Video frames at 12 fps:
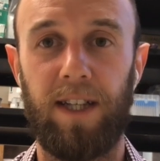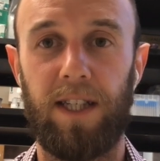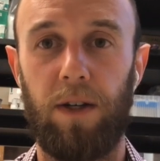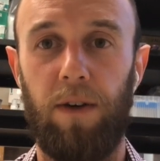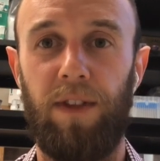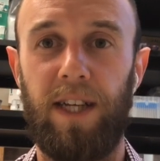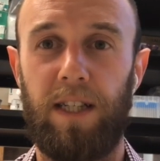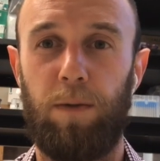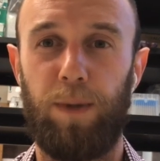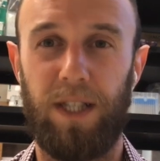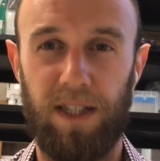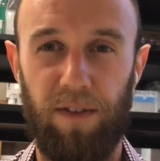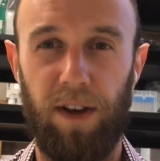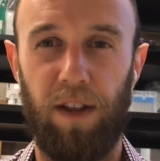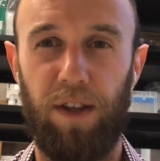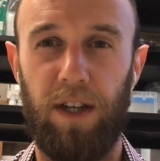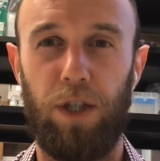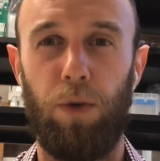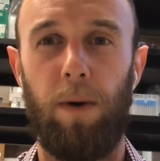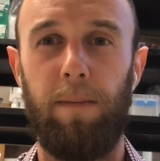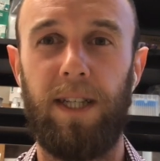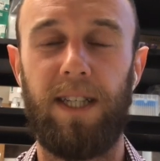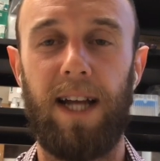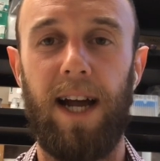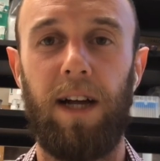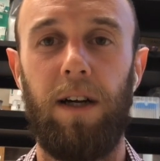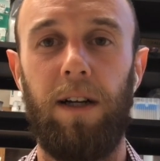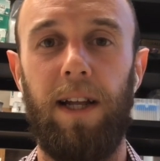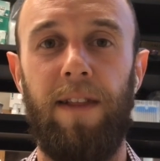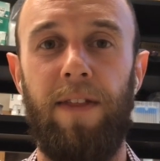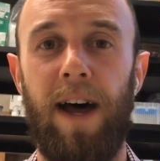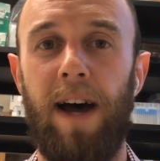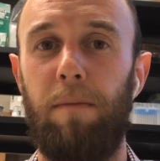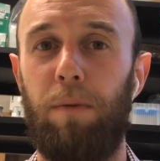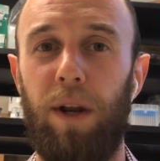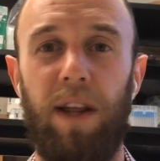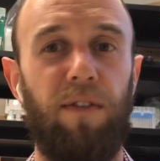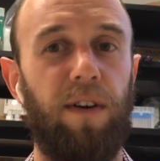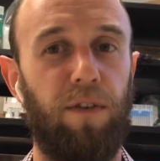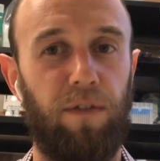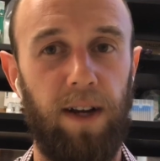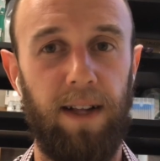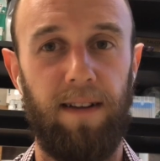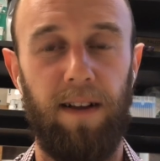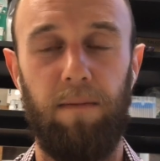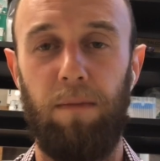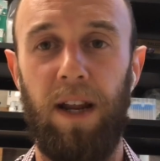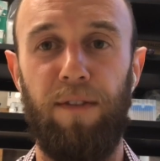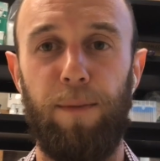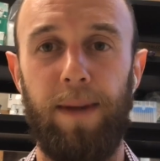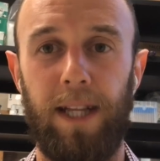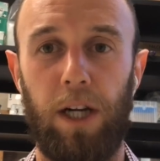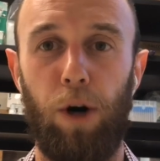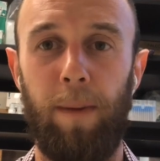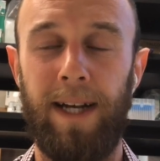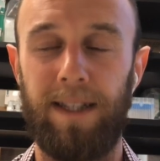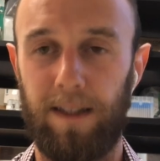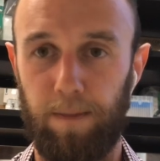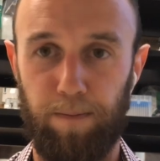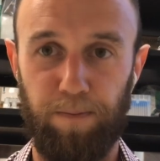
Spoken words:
So if there's specific things you want me to tackle in that, please feel free to leave them in the comments.